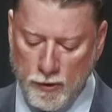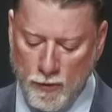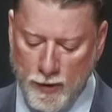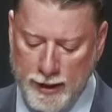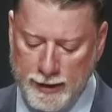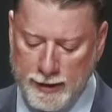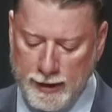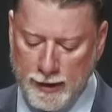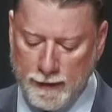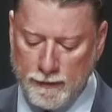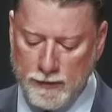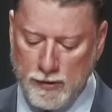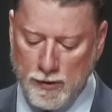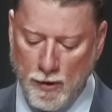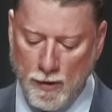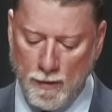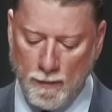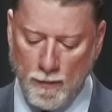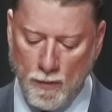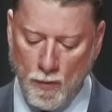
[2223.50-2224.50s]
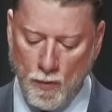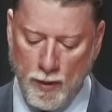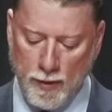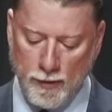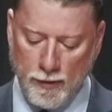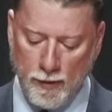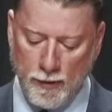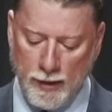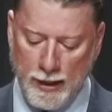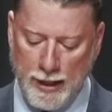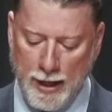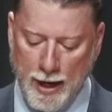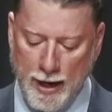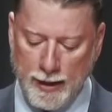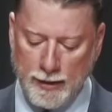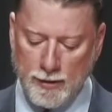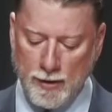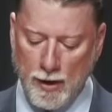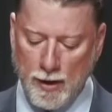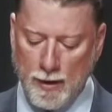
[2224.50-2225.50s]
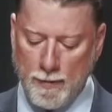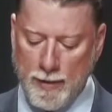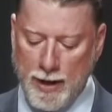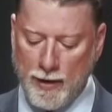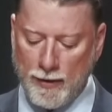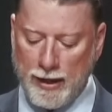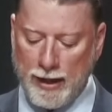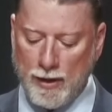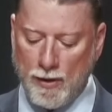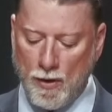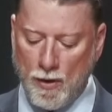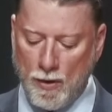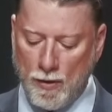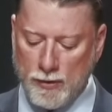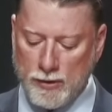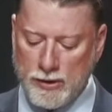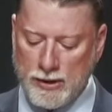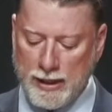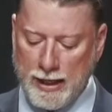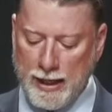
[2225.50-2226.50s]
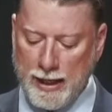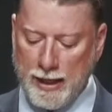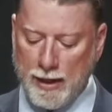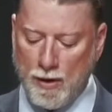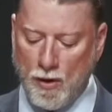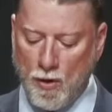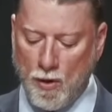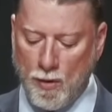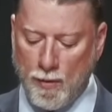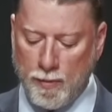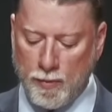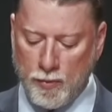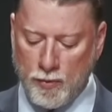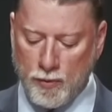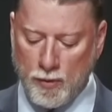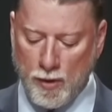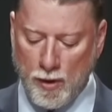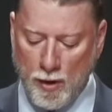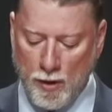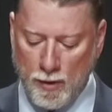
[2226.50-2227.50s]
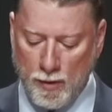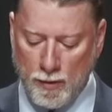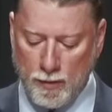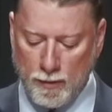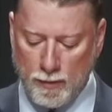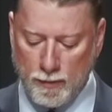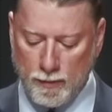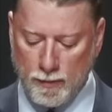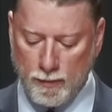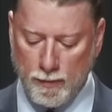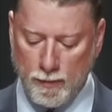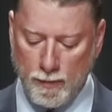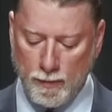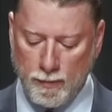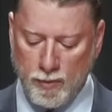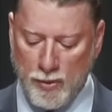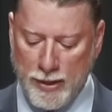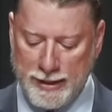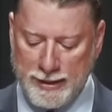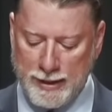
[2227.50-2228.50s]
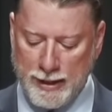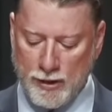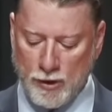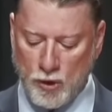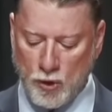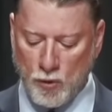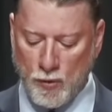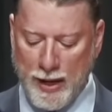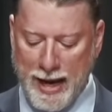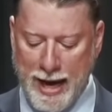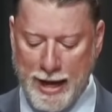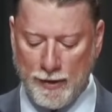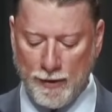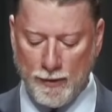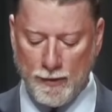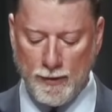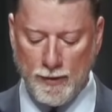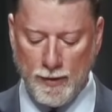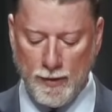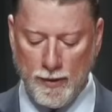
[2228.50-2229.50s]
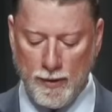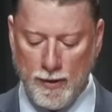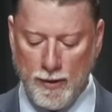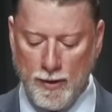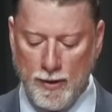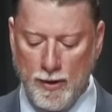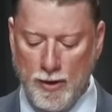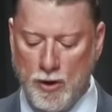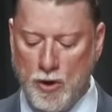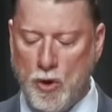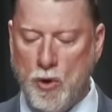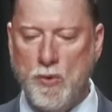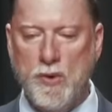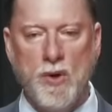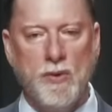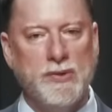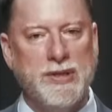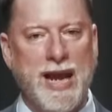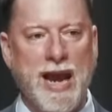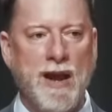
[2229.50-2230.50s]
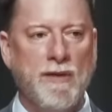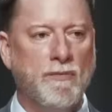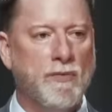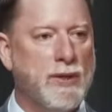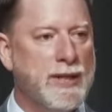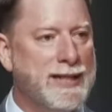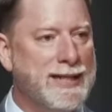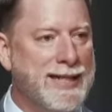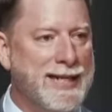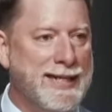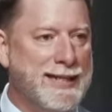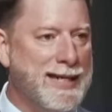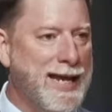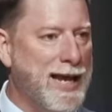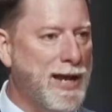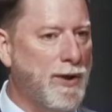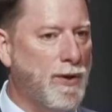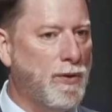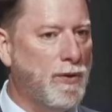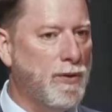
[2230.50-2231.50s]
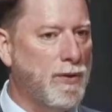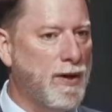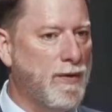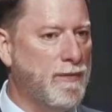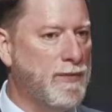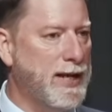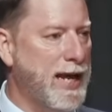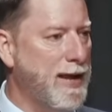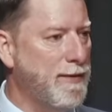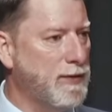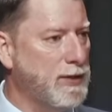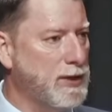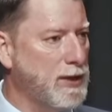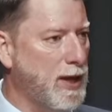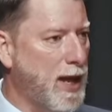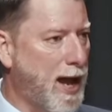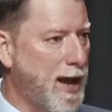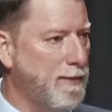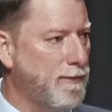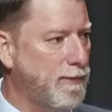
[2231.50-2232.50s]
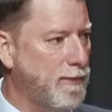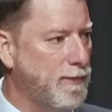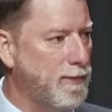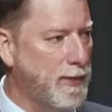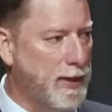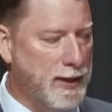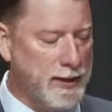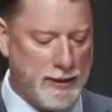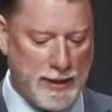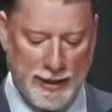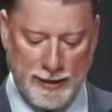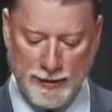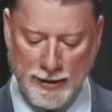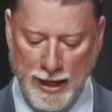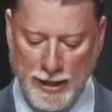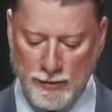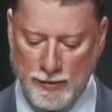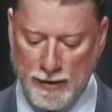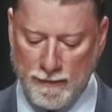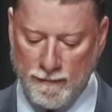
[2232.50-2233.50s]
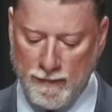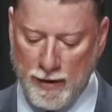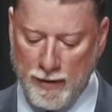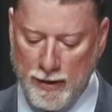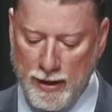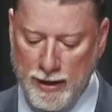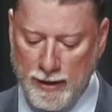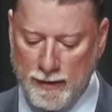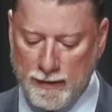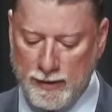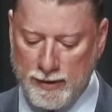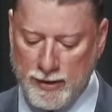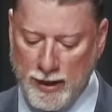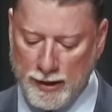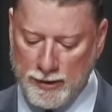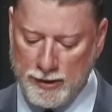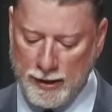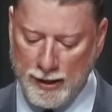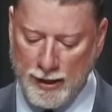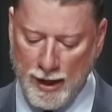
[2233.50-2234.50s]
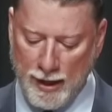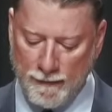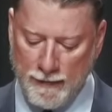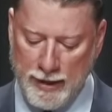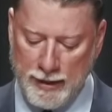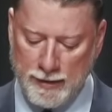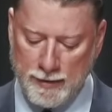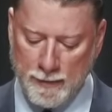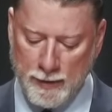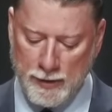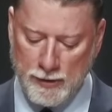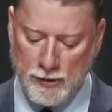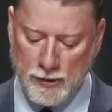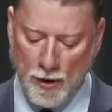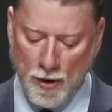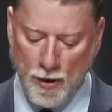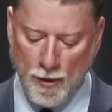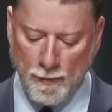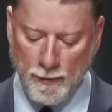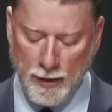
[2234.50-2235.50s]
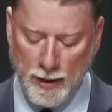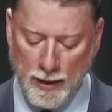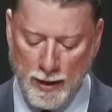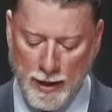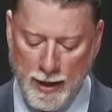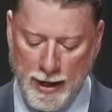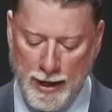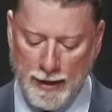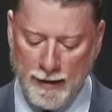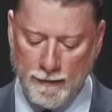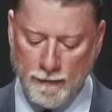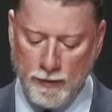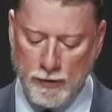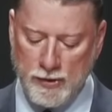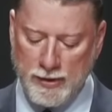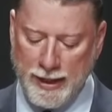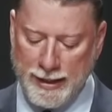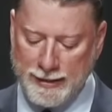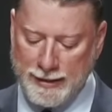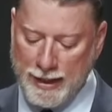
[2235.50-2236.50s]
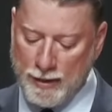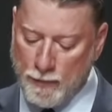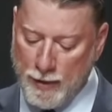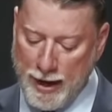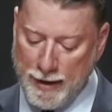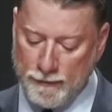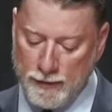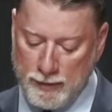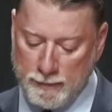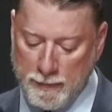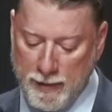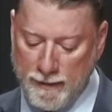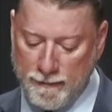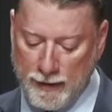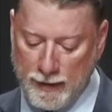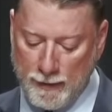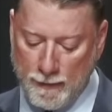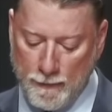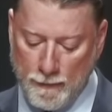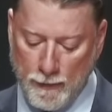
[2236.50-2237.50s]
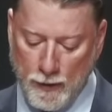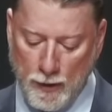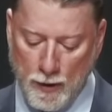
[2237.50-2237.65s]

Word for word: through 18 of Psalm 139 talk about an all seeing, all, present creator who knows every detail of David's life. And it's, it's actually a very touching, kind of intimate psalm. And in verse 19, we have this pivot